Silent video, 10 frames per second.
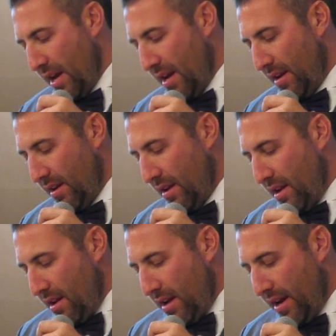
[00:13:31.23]
And
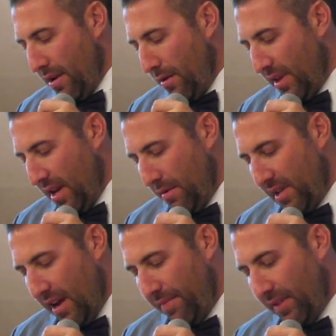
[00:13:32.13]
I know that I will
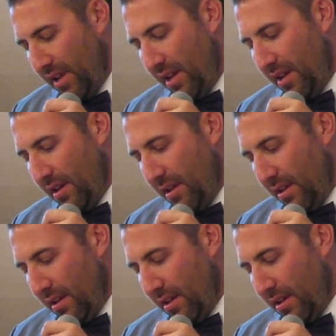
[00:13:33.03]
definitely,